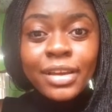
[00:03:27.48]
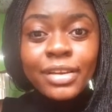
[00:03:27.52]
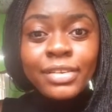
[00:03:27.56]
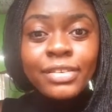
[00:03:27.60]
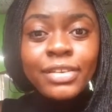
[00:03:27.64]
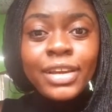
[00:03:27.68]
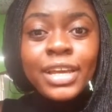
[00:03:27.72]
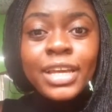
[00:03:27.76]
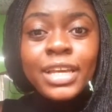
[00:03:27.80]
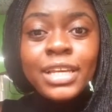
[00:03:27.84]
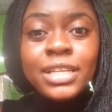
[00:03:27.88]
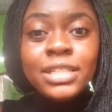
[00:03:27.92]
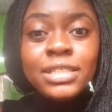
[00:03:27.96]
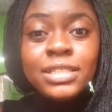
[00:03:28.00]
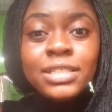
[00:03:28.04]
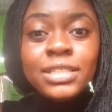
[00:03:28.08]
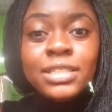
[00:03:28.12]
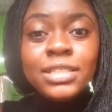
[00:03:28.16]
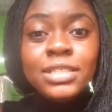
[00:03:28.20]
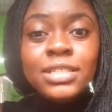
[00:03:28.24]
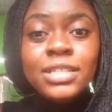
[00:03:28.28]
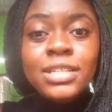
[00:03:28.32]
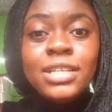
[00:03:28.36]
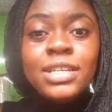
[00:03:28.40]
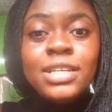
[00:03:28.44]
right?
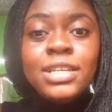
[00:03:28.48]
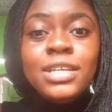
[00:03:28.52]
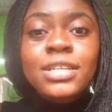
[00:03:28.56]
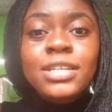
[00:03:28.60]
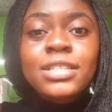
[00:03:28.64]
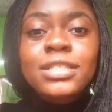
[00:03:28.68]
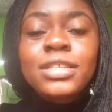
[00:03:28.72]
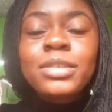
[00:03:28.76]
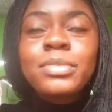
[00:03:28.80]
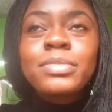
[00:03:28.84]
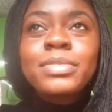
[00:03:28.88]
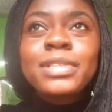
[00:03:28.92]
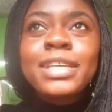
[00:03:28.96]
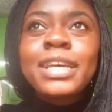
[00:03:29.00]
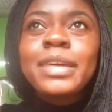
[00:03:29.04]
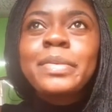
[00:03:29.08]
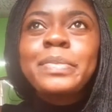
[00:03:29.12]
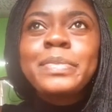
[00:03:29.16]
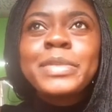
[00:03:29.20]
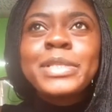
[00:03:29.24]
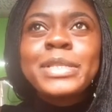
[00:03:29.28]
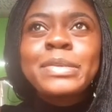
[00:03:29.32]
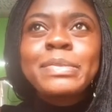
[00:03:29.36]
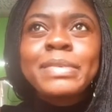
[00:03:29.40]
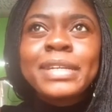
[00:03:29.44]

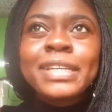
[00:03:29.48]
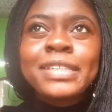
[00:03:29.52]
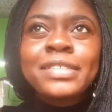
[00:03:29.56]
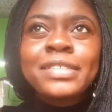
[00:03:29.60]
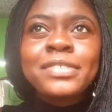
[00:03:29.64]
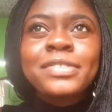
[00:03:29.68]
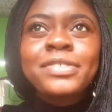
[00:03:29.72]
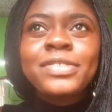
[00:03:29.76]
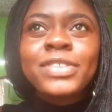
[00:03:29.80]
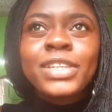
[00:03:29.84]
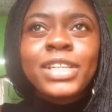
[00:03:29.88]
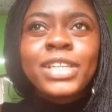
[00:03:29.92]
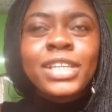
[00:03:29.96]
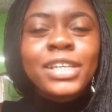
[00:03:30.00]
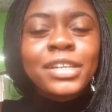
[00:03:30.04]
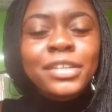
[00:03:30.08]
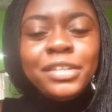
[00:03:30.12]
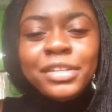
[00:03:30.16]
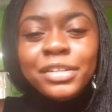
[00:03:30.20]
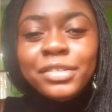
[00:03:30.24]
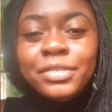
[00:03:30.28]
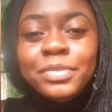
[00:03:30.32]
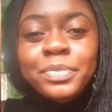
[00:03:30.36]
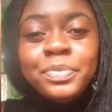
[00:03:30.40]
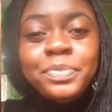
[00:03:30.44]
Sometimes you might
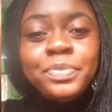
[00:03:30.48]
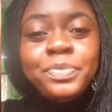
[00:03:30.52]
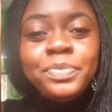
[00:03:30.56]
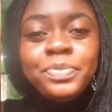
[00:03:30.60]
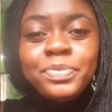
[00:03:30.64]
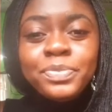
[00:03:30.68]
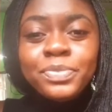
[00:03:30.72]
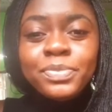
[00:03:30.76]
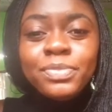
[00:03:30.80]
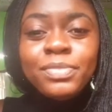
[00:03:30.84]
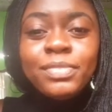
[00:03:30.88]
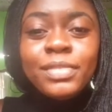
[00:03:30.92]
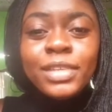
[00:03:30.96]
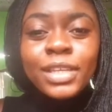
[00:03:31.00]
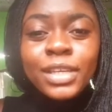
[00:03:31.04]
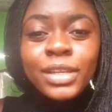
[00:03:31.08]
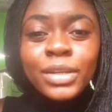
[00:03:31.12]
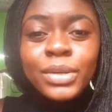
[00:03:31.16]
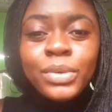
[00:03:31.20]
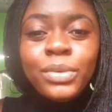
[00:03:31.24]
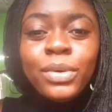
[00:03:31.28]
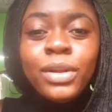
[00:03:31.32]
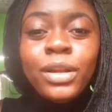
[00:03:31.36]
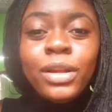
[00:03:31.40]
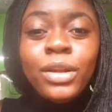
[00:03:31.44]
feel,
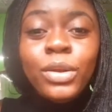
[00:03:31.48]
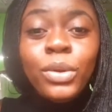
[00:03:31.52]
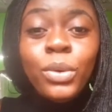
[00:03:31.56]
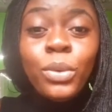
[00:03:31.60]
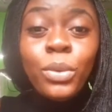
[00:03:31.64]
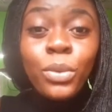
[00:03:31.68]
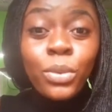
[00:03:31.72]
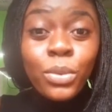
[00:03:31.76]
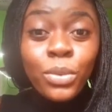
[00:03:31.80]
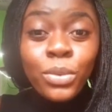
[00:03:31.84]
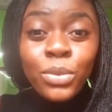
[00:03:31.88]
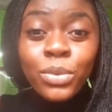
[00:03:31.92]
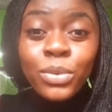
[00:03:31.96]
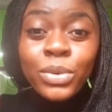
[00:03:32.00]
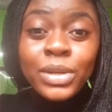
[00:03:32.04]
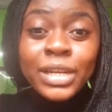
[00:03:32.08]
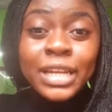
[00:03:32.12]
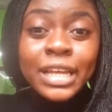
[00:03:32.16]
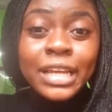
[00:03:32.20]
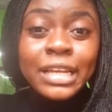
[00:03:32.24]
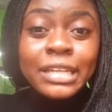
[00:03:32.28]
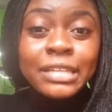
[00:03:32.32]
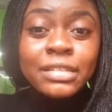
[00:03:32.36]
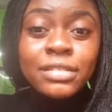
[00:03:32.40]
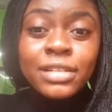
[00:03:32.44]

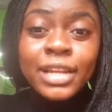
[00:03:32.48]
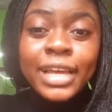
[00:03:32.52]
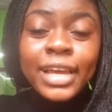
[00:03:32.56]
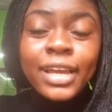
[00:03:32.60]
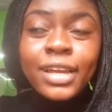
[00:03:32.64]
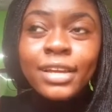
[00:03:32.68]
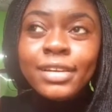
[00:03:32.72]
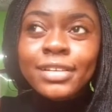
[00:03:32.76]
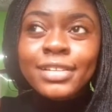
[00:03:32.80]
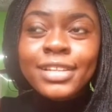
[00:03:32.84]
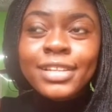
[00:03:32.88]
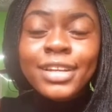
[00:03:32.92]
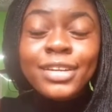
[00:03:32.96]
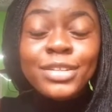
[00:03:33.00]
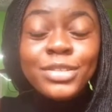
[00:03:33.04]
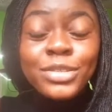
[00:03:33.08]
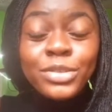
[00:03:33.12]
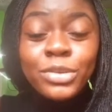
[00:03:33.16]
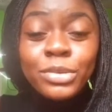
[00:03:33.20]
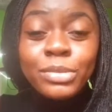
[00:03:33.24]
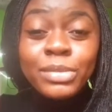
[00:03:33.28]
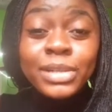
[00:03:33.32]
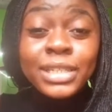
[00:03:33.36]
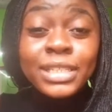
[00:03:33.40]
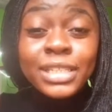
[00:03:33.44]
alone and like there's
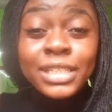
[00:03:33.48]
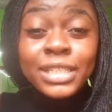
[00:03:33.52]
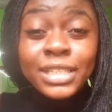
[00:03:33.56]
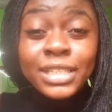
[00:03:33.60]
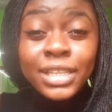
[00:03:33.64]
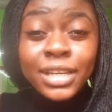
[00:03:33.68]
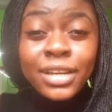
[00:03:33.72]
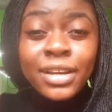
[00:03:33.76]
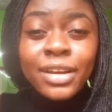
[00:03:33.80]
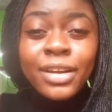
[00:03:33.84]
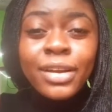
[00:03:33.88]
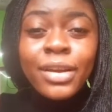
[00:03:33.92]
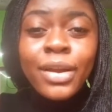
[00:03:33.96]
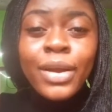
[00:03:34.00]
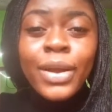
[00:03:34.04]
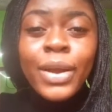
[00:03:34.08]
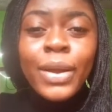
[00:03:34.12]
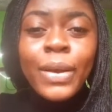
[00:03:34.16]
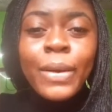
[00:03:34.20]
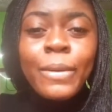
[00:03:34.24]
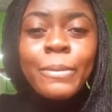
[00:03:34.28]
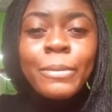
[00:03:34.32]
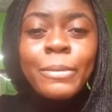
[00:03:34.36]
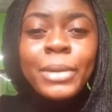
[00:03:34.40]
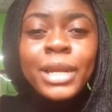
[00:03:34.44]
nobody there,
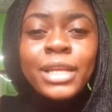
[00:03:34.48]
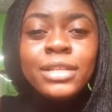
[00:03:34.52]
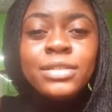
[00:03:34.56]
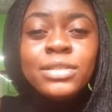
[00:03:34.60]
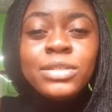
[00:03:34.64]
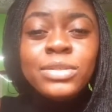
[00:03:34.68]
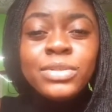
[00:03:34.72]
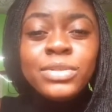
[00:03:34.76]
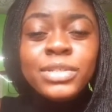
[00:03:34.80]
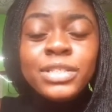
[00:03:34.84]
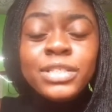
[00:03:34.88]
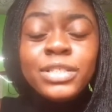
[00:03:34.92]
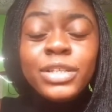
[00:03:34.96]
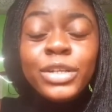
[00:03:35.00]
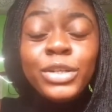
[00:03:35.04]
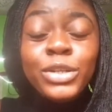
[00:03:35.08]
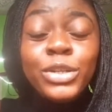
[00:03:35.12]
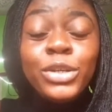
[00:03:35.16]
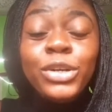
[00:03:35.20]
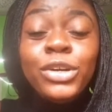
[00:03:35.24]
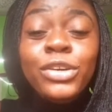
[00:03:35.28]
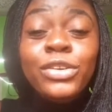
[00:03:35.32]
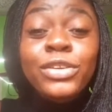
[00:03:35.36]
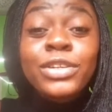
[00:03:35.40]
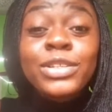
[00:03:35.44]
but I just want to
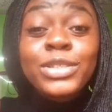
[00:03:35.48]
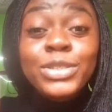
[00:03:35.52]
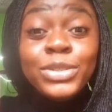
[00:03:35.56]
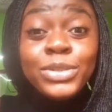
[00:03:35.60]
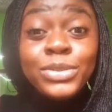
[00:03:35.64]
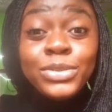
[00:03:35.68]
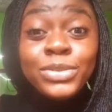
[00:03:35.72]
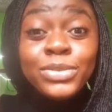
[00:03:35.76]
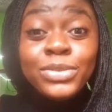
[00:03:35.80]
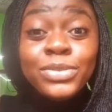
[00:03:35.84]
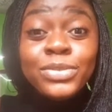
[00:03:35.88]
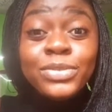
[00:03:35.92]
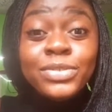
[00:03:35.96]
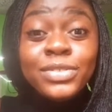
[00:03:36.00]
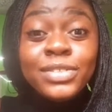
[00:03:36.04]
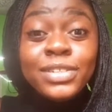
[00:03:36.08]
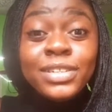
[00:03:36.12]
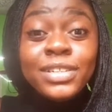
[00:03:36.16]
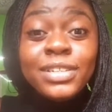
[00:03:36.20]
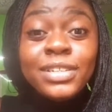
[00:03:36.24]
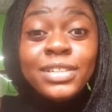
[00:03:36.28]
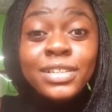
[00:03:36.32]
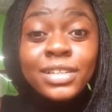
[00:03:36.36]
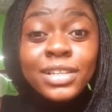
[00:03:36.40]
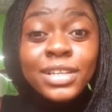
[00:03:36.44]
encourage you.
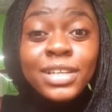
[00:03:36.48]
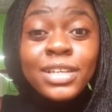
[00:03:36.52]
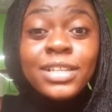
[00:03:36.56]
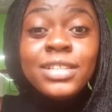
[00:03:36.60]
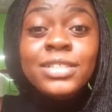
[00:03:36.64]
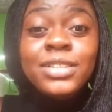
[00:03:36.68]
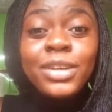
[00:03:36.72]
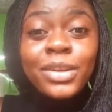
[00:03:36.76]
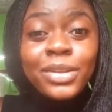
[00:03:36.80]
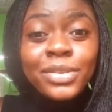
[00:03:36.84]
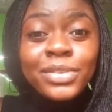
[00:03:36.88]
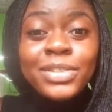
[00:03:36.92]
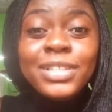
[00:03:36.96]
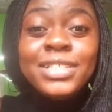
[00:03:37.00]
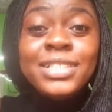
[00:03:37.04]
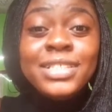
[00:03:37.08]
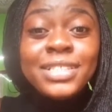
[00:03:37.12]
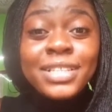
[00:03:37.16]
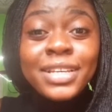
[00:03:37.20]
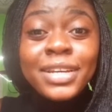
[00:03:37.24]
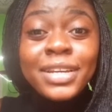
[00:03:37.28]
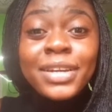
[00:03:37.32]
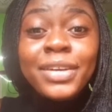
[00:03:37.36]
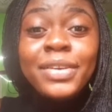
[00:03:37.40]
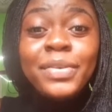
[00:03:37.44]
He's
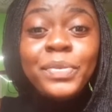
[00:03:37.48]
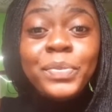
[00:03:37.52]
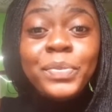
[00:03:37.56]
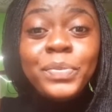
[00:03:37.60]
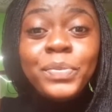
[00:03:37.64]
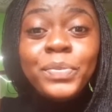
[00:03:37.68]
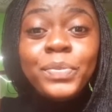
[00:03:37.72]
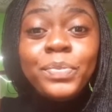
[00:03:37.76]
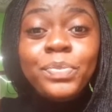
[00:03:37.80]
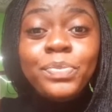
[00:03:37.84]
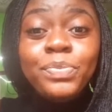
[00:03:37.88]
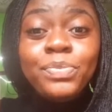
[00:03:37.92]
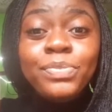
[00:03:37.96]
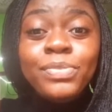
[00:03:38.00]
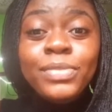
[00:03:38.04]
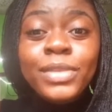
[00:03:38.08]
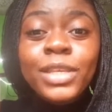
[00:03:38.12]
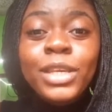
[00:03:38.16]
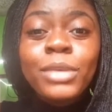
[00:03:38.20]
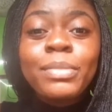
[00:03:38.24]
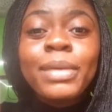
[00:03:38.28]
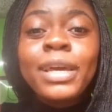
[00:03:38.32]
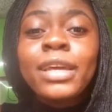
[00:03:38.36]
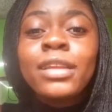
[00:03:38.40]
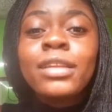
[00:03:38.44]
always there.
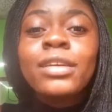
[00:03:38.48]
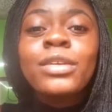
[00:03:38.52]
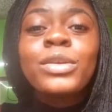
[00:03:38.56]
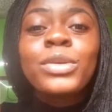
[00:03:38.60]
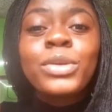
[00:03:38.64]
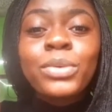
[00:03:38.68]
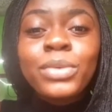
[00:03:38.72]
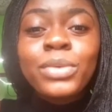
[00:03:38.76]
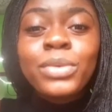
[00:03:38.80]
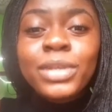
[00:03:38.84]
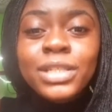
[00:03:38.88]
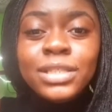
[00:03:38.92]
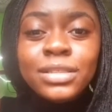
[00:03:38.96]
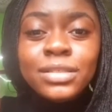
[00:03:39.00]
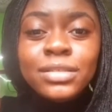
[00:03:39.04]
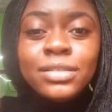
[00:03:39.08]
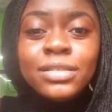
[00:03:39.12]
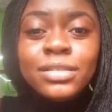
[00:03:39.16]
You might not know it,